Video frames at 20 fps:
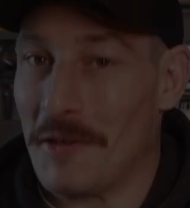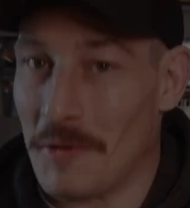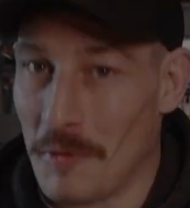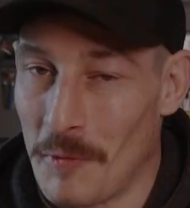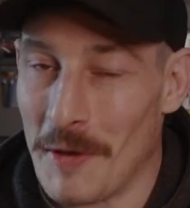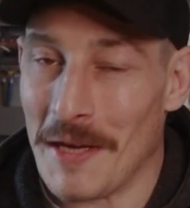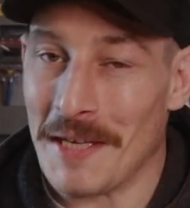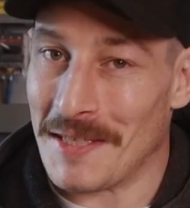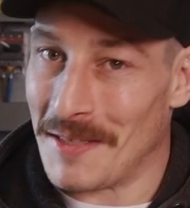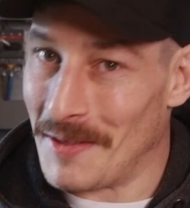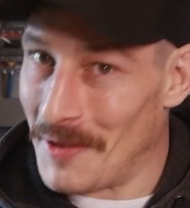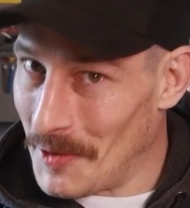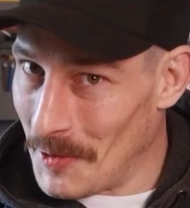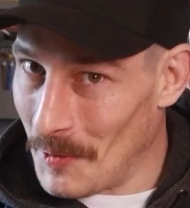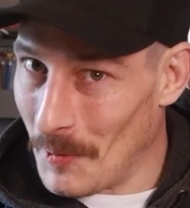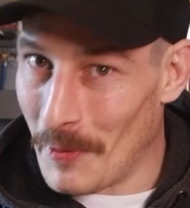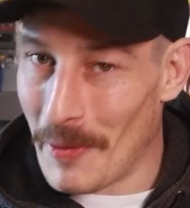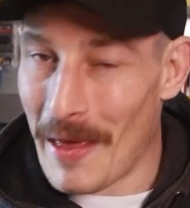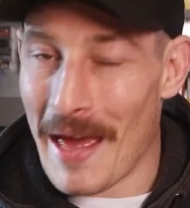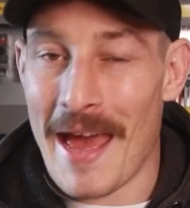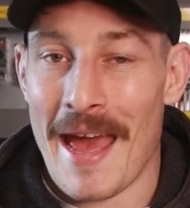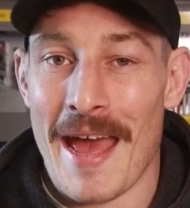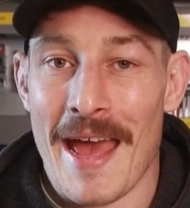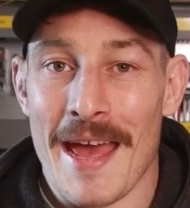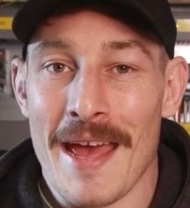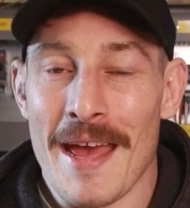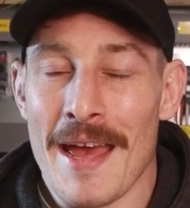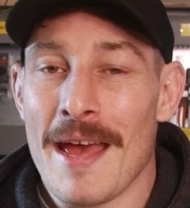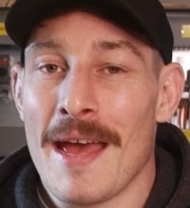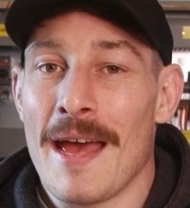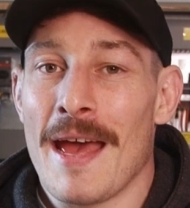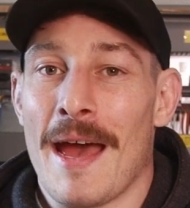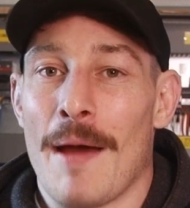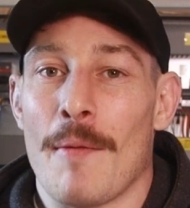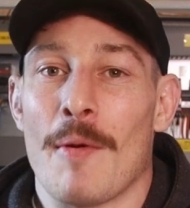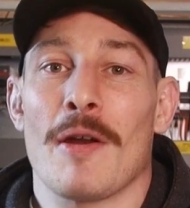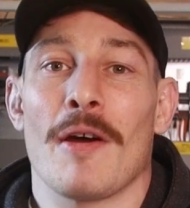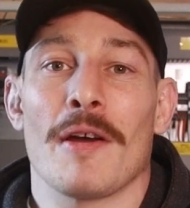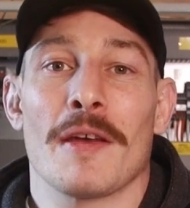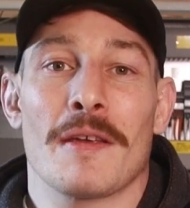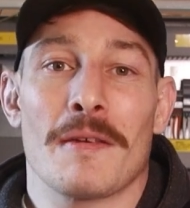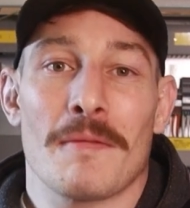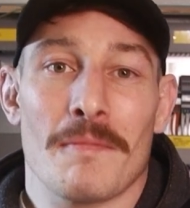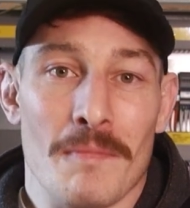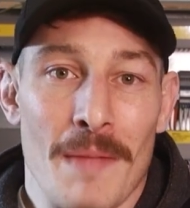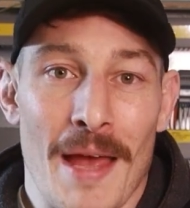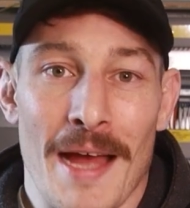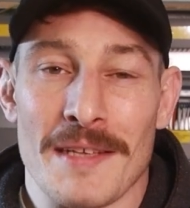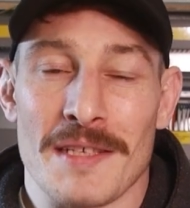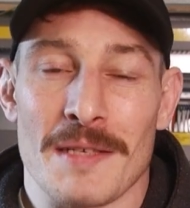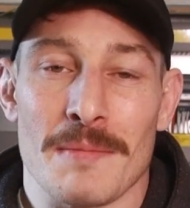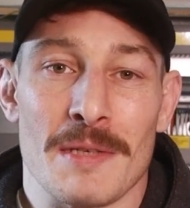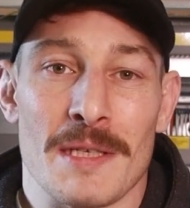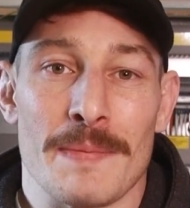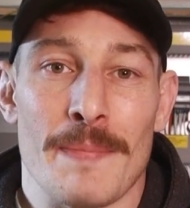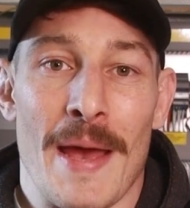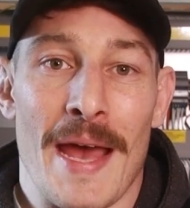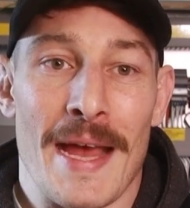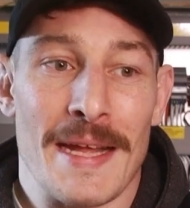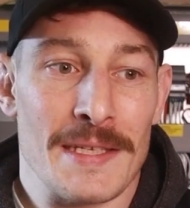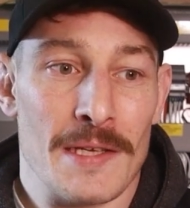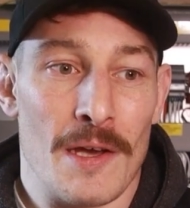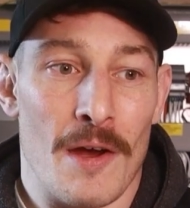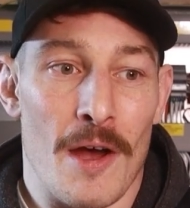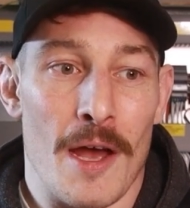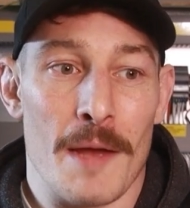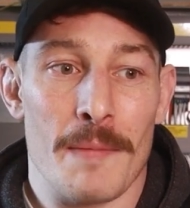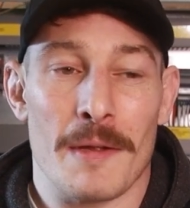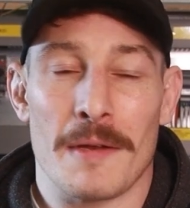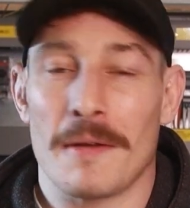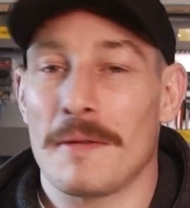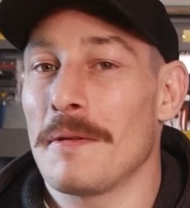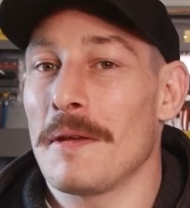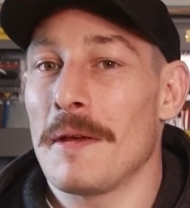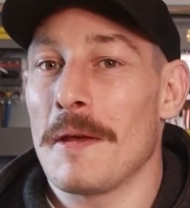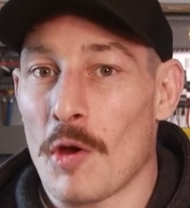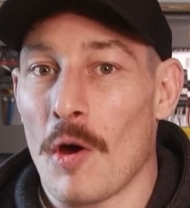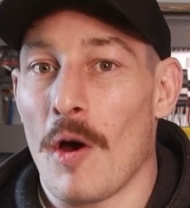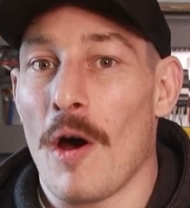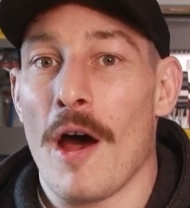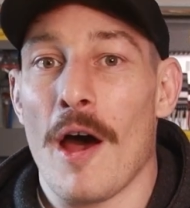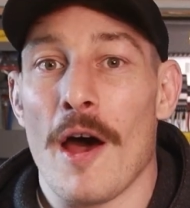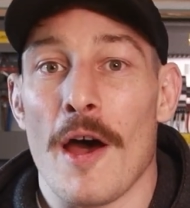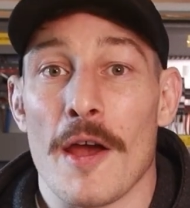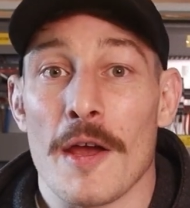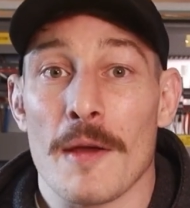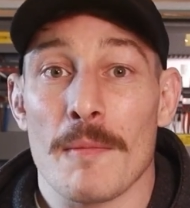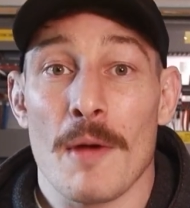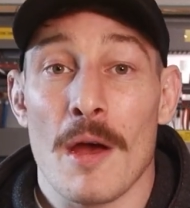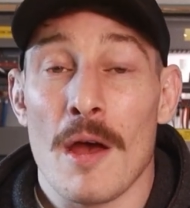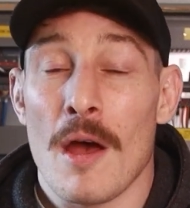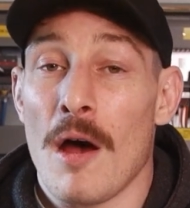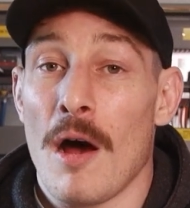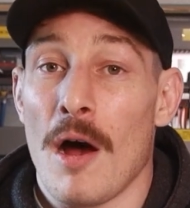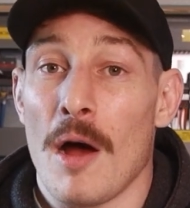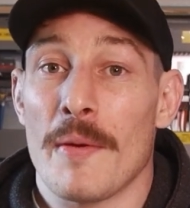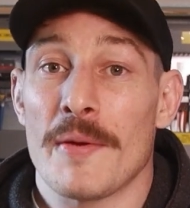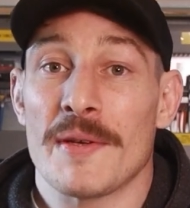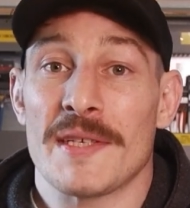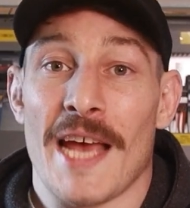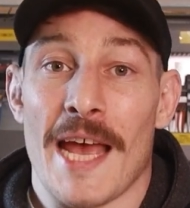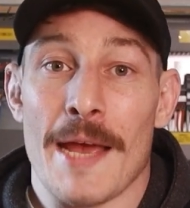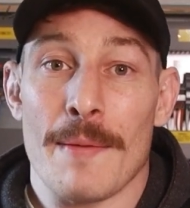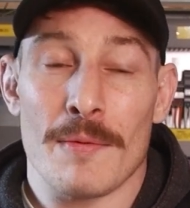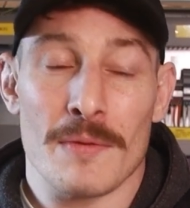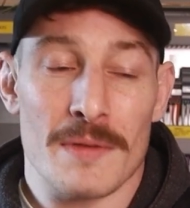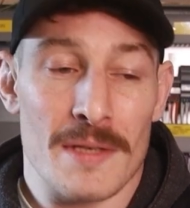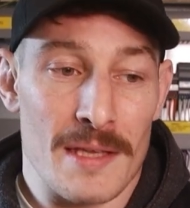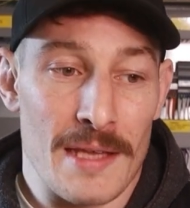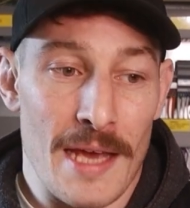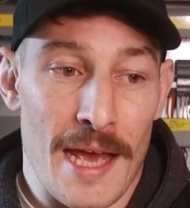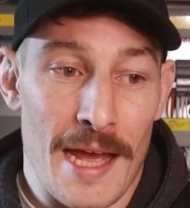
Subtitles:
actual reason that you're there, and when I had some spare time and got home, I was able to